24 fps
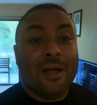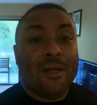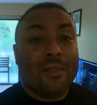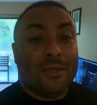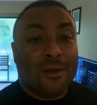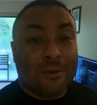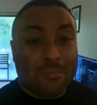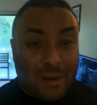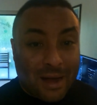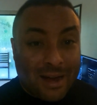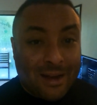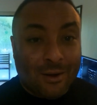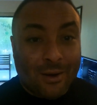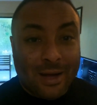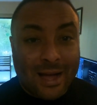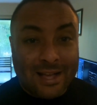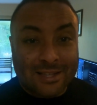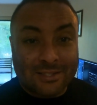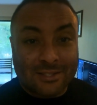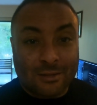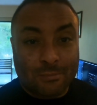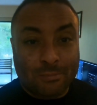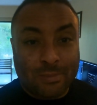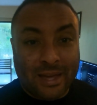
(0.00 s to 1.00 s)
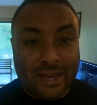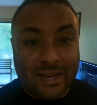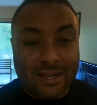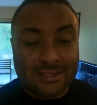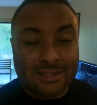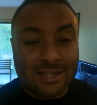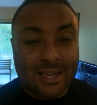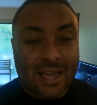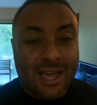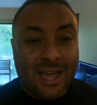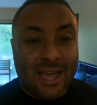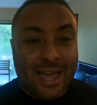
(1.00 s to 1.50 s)
They're biohazard
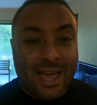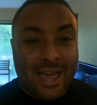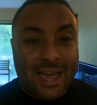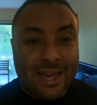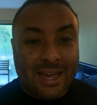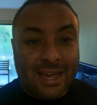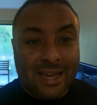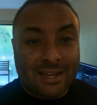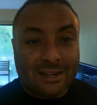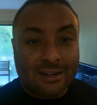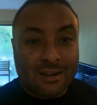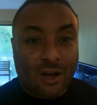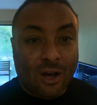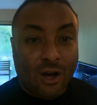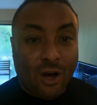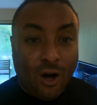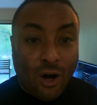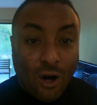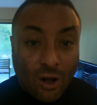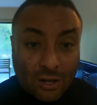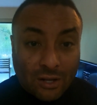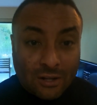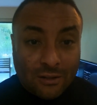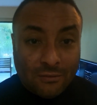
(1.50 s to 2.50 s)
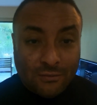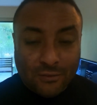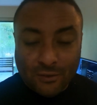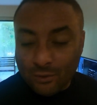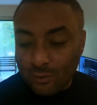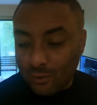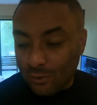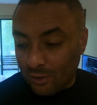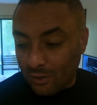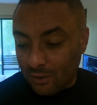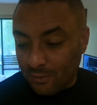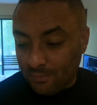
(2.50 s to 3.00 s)
bags. And all of
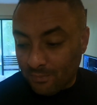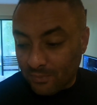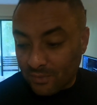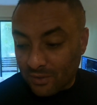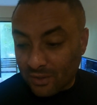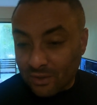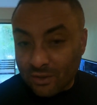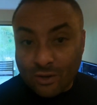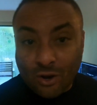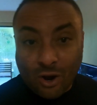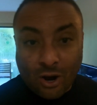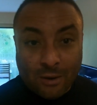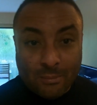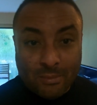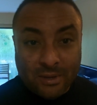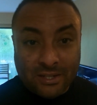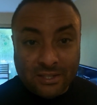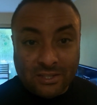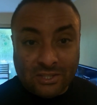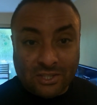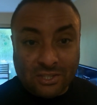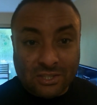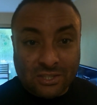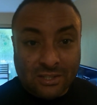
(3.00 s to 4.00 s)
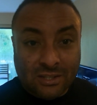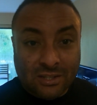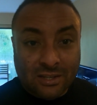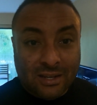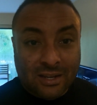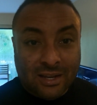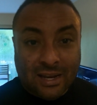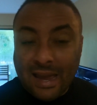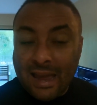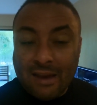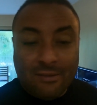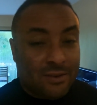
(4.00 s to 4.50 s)
your garbage,
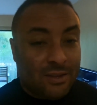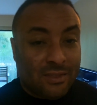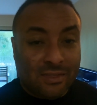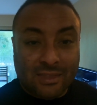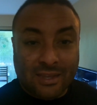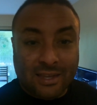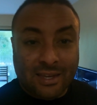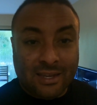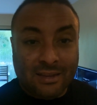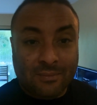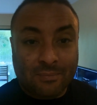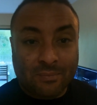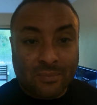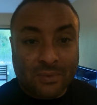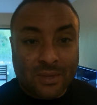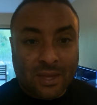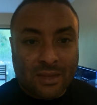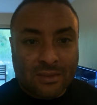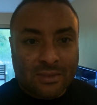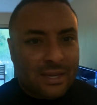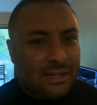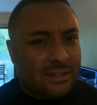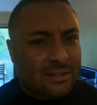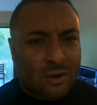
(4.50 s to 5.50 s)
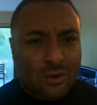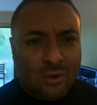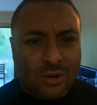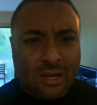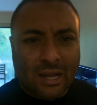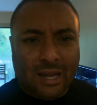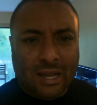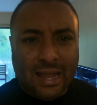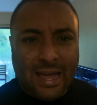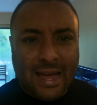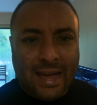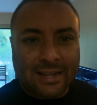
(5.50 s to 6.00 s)
everything, they don't
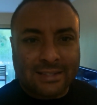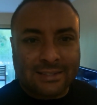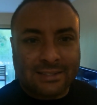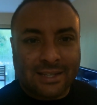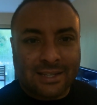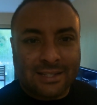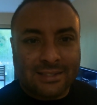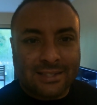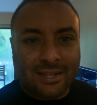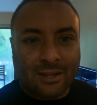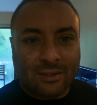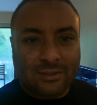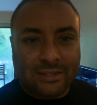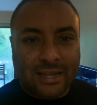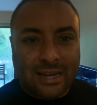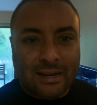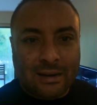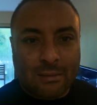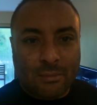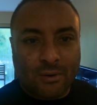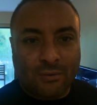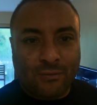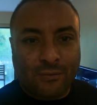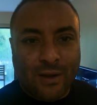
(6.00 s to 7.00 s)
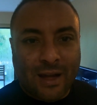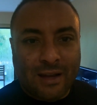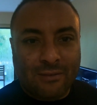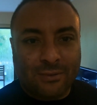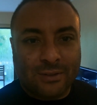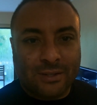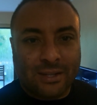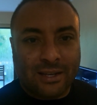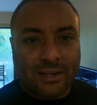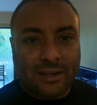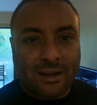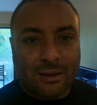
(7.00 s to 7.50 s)
collect until day number 5 when
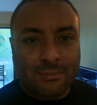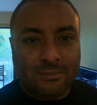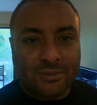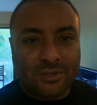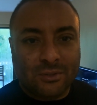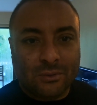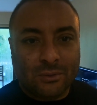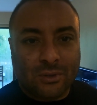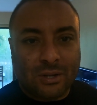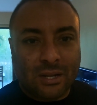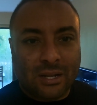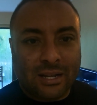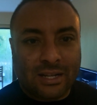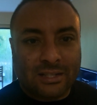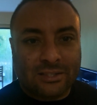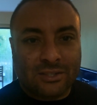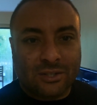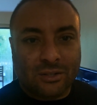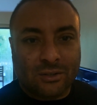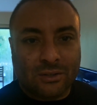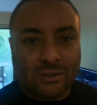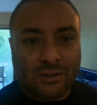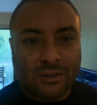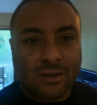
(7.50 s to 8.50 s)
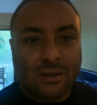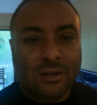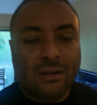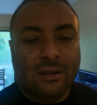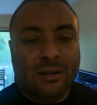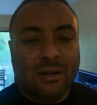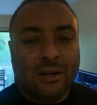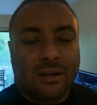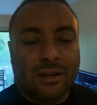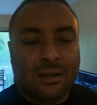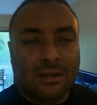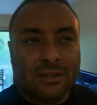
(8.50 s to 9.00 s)
they come to collect your,
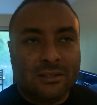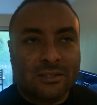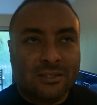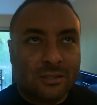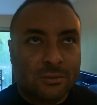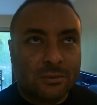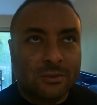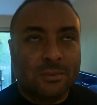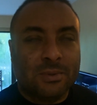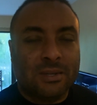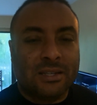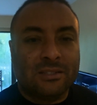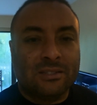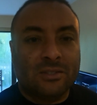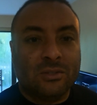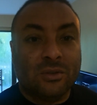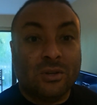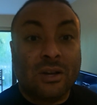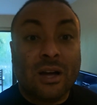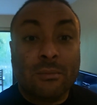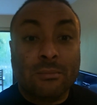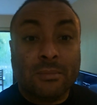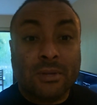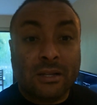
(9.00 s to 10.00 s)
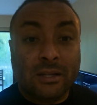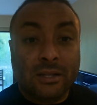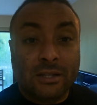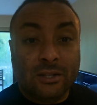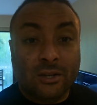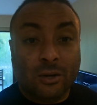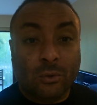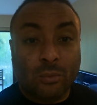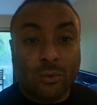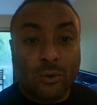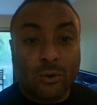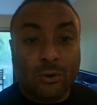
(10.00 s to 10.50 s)
to come clean
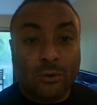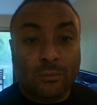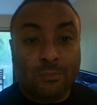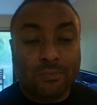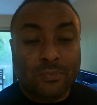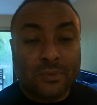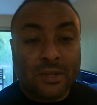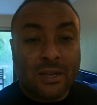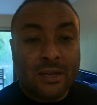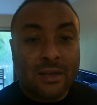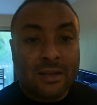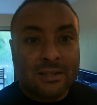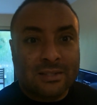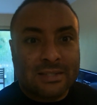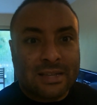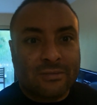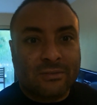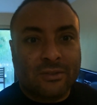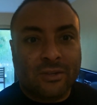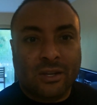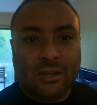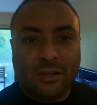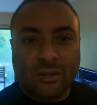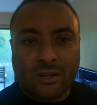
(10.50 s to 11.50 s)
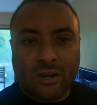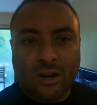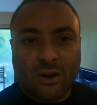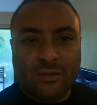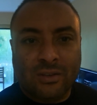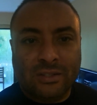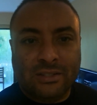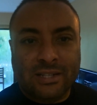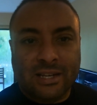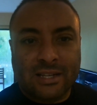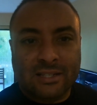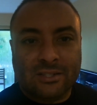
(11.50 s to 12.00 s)
your room. Because after you get your
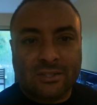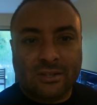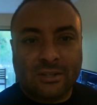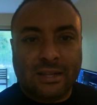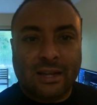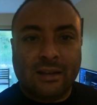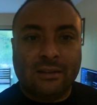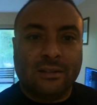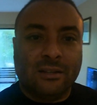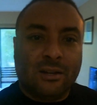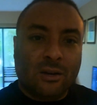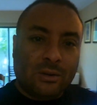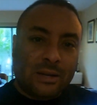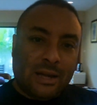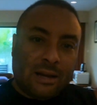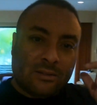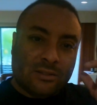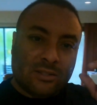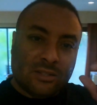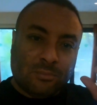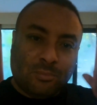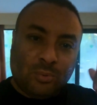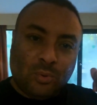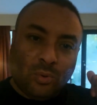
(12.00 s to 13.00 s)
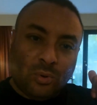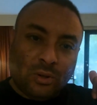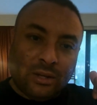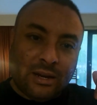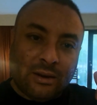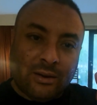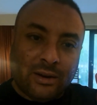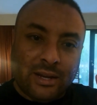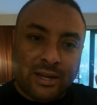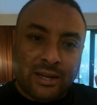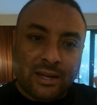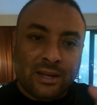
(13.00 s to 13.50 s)
COVID test, you're allowed to go down to the pool
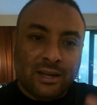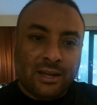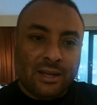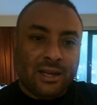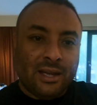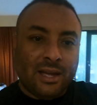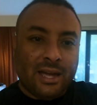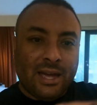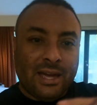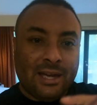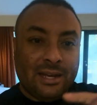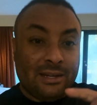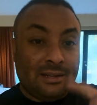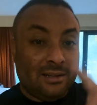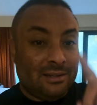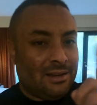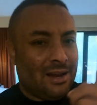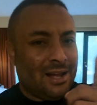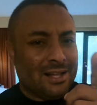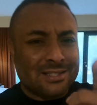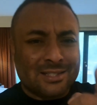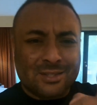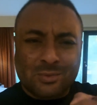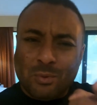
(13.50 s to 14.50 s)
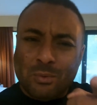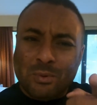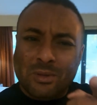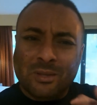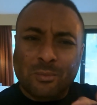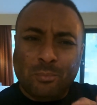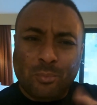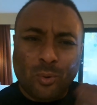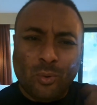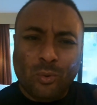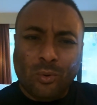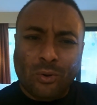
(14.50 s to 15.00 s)
area and not swim in the
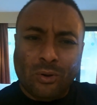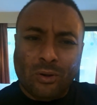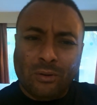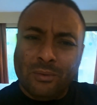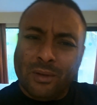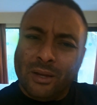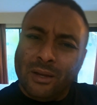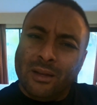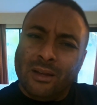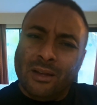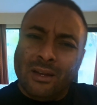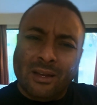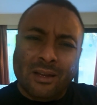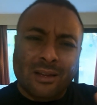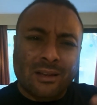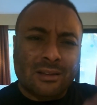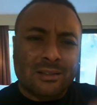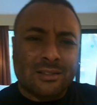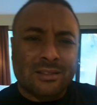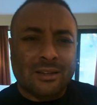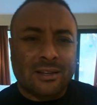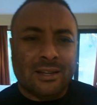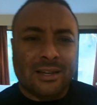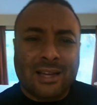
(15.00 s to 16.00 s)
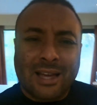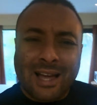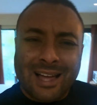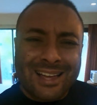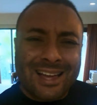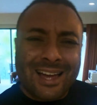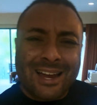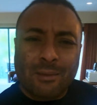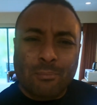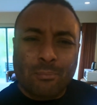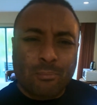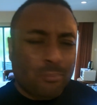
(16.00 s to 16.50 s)
pool. So I
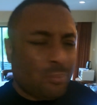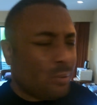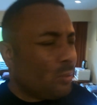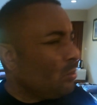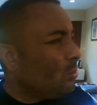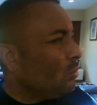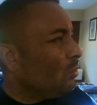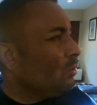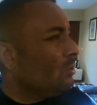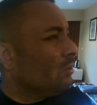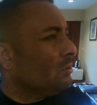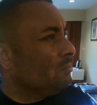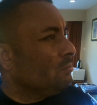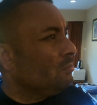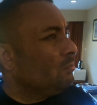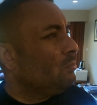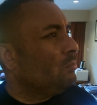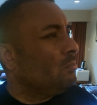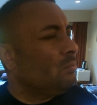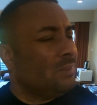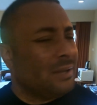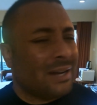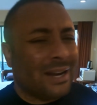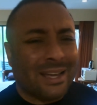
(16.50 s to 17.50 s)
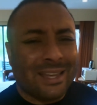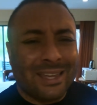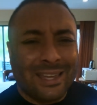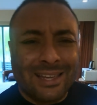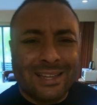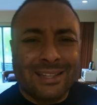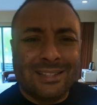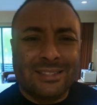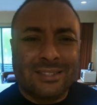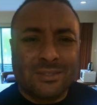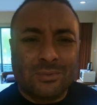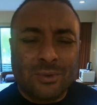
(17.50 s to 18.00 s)
got a pool, but I
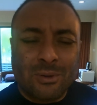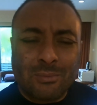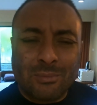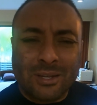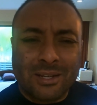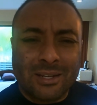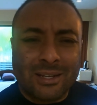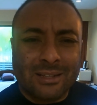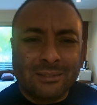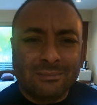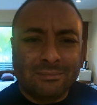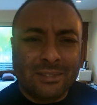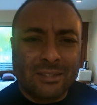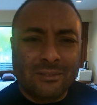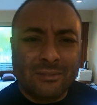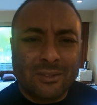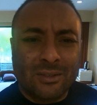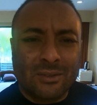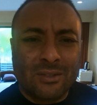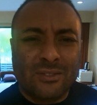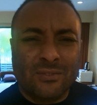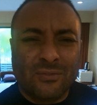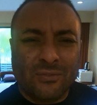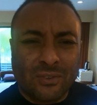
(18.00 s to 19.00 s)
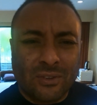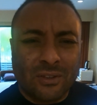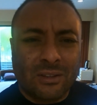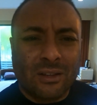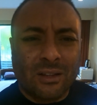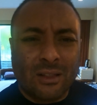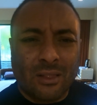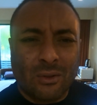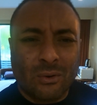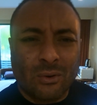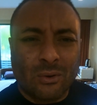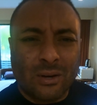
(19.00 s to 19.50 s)
can't swim in it, even though it's full of
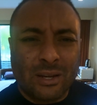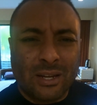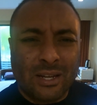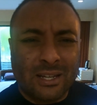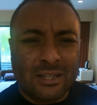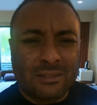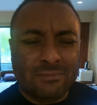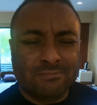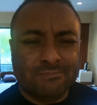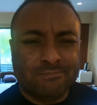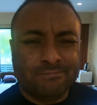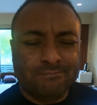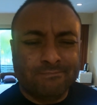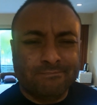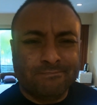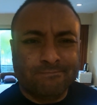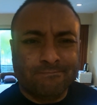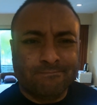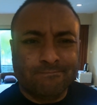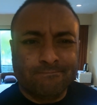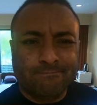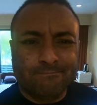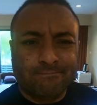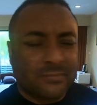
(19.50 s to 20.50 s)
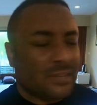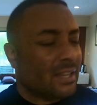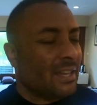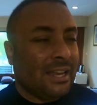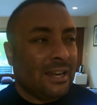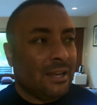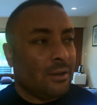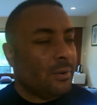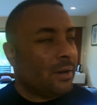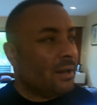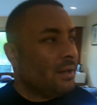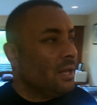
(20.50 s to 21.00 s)
chlorine.
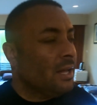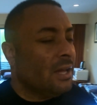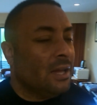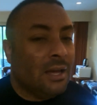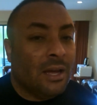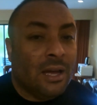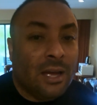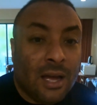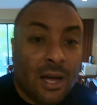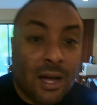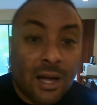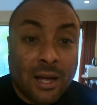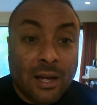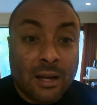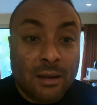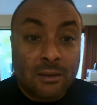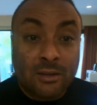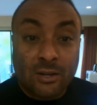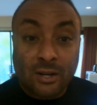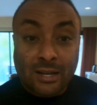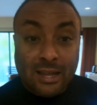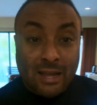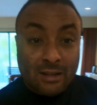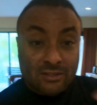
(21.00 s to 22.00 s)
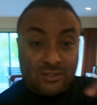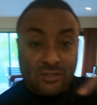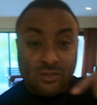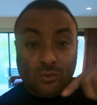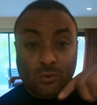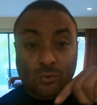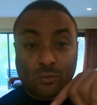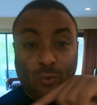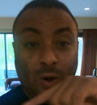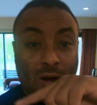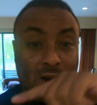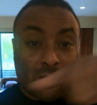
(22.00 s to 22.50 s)
Anyway, you're allowed
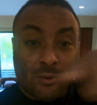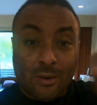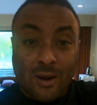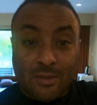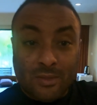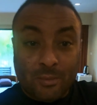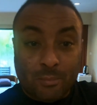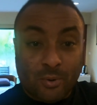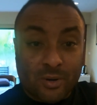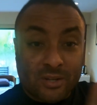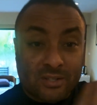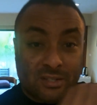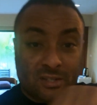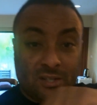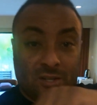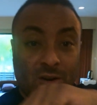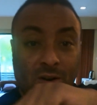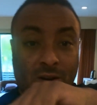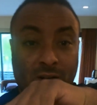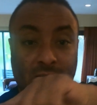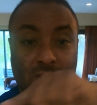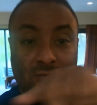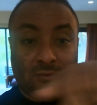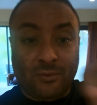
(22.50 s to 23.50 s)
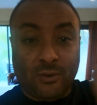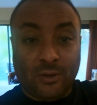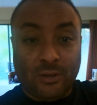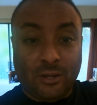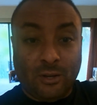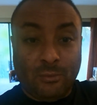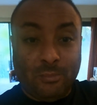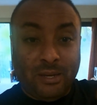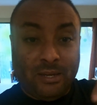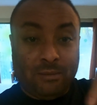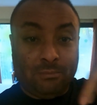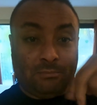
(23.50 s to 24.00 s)
to walk around the prison yard for a
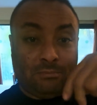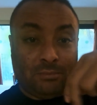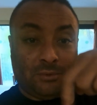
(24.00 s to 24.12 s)
little bit.